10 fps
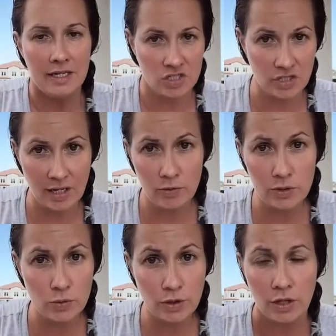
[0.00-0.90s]
Yesterday I
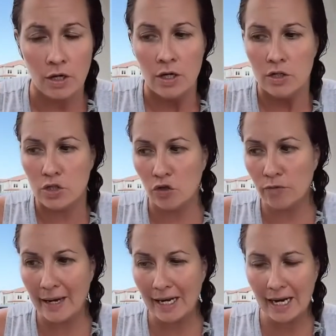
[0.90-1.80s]
was with two
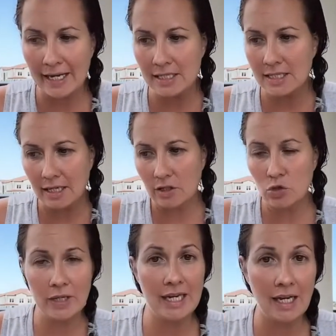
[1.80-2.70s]
of my clients that are
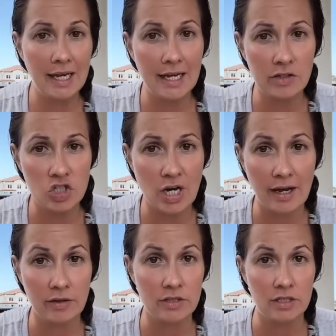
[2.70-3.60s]
doing healing in her
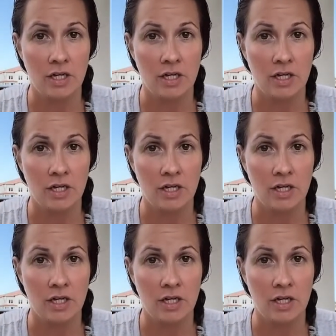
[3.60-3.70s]
child.